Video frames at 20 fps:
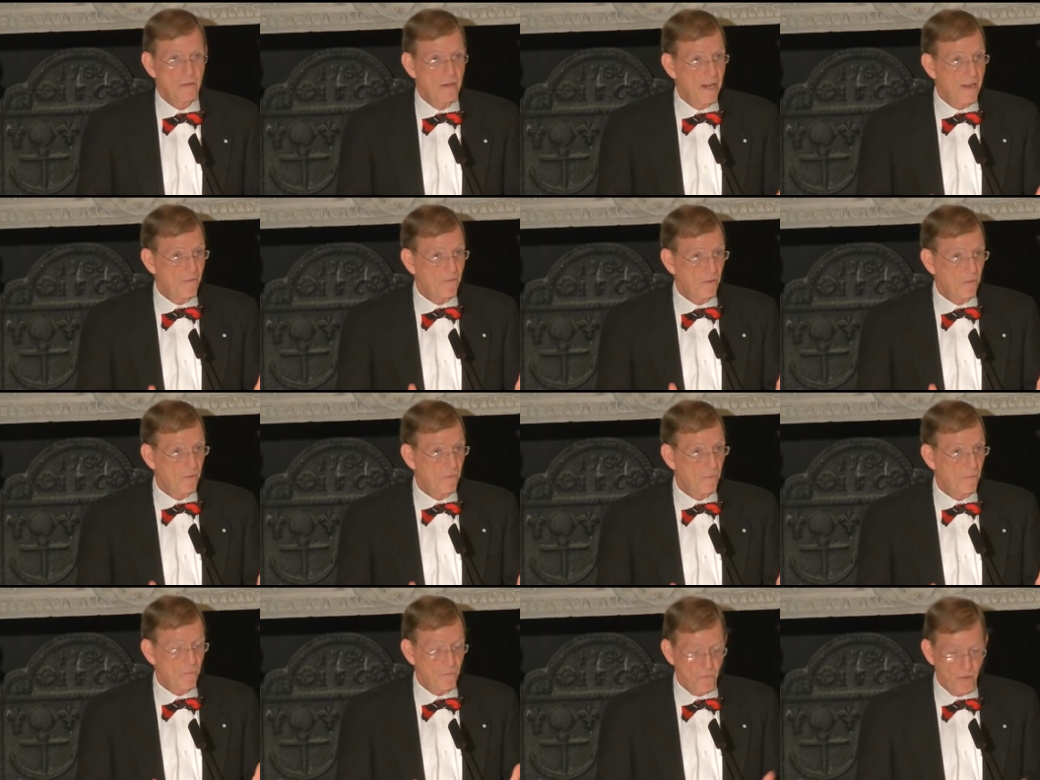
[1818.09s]
after the
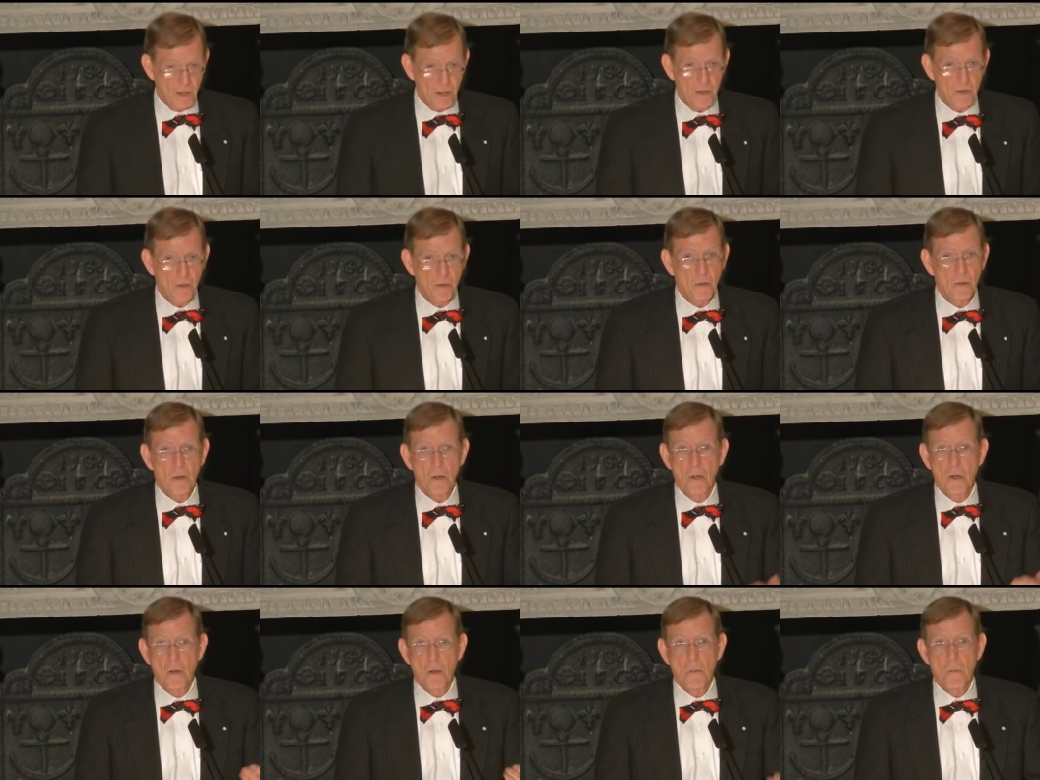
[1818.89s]

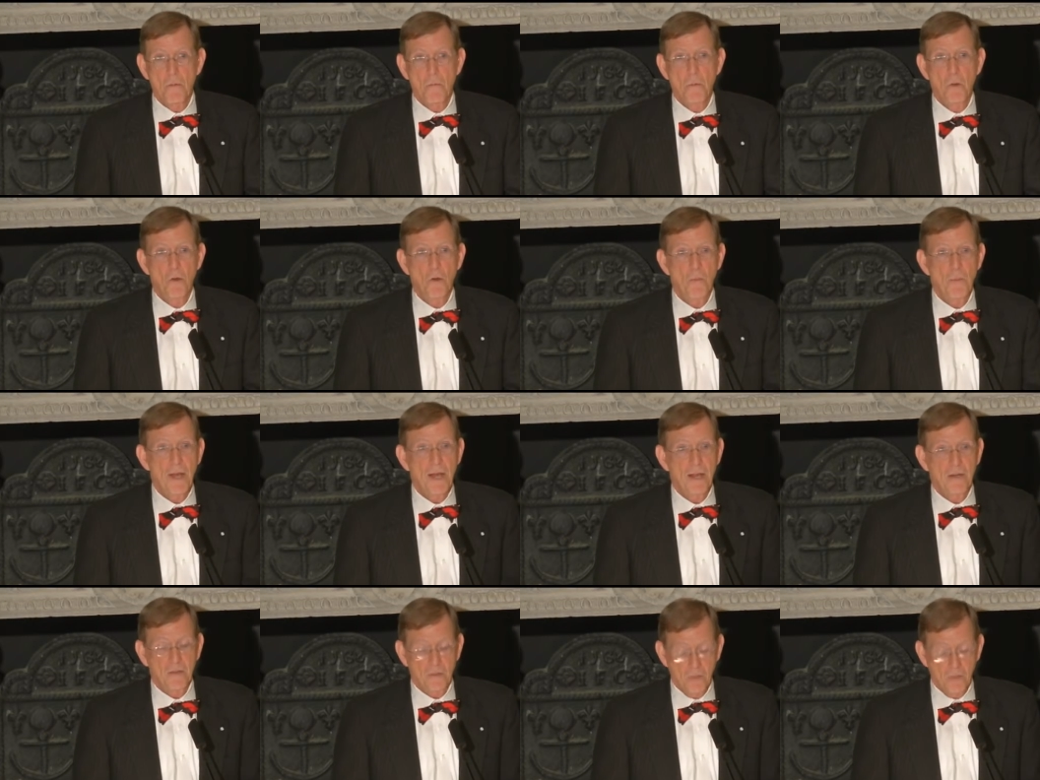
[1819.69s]
failure, pull back